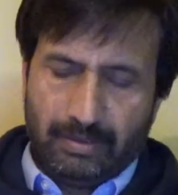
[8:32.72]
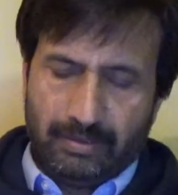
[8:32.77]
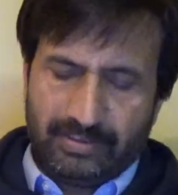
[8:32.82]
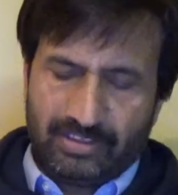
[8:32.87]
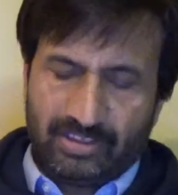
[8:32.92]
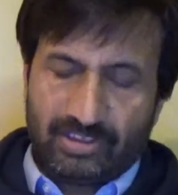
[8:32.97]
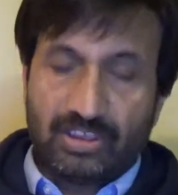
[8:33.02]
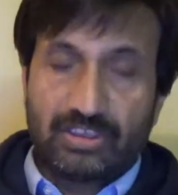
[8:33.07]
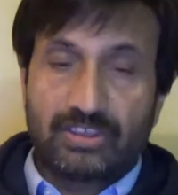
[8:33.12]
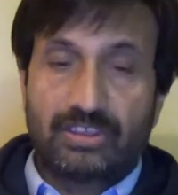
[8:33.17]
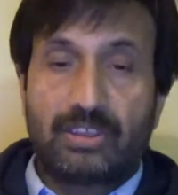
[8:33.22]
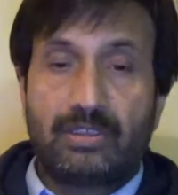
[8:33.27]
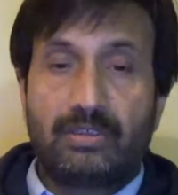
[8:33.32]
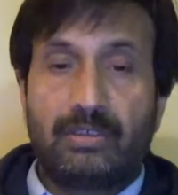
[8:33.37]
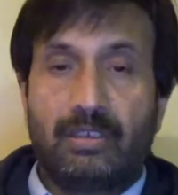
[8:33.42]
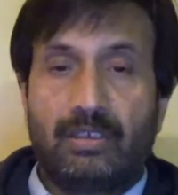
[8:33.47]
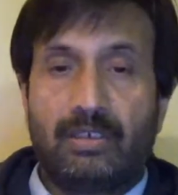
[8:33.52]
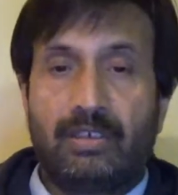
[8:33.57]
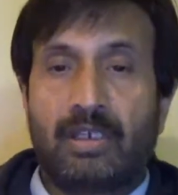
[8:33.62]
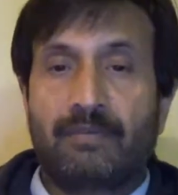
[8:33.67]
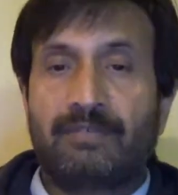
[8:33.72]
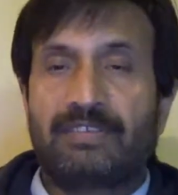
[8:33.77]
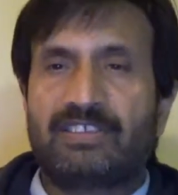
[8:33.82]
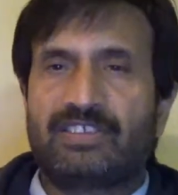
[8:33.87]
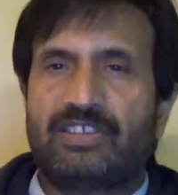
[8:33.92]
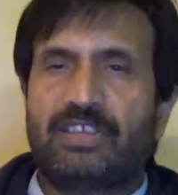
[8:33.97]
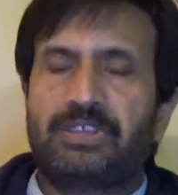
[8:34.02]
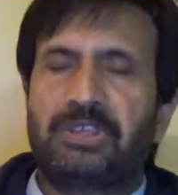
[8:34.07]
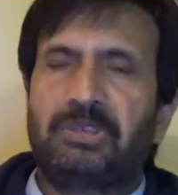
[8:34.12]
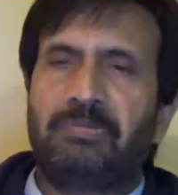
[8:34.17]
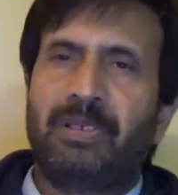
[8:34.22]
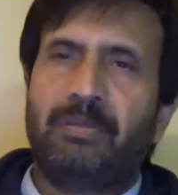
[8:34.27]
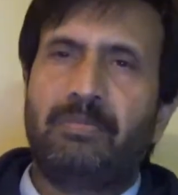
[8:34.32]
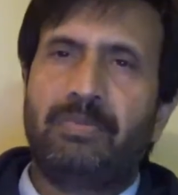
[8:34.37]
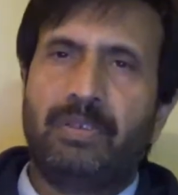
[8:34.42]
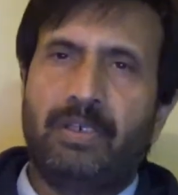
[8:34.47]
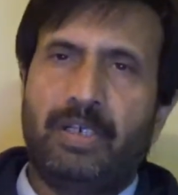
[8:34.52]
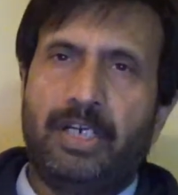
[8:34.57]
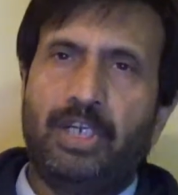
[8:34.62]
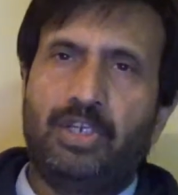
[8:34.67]
surgery along with the surgery
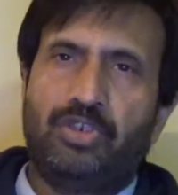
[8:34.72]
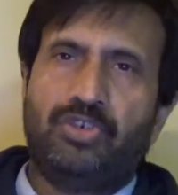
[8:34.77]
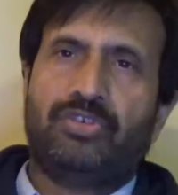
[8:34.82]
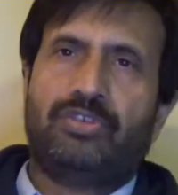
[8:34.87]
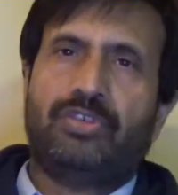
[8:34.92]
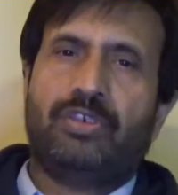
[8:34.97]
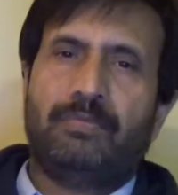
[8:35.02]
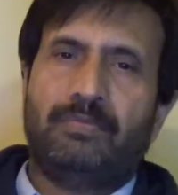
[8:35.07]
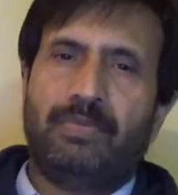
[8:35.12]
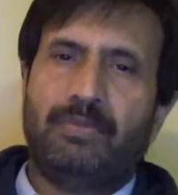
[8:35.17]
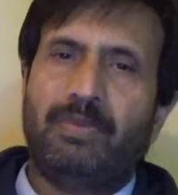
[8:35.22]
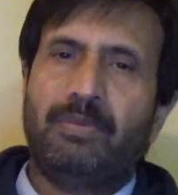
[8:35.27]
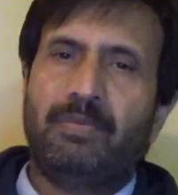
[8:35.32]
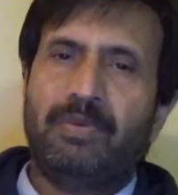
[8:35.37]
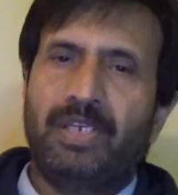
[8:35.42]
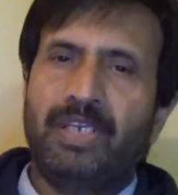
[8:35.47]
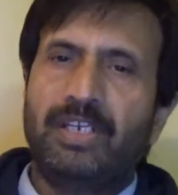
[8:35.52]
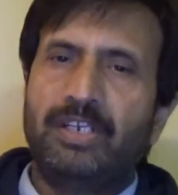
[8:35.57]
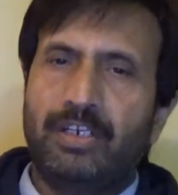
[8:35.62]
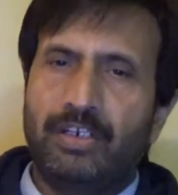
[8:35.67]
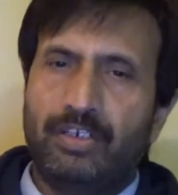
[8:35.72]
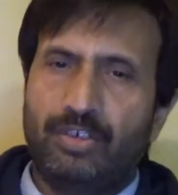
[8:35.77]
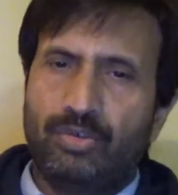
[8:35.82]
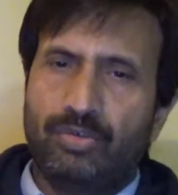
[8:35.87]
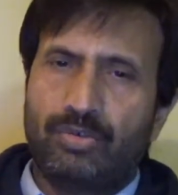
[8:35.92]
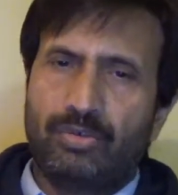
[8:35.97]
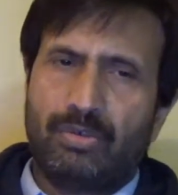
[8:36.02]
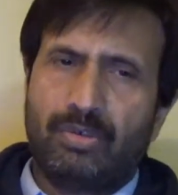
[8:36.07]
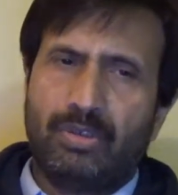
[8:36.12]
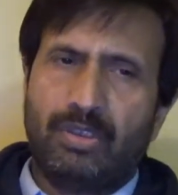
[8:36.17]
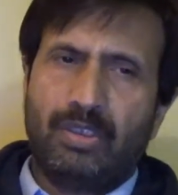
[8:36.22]
maybe the radiation therapy may be needed you know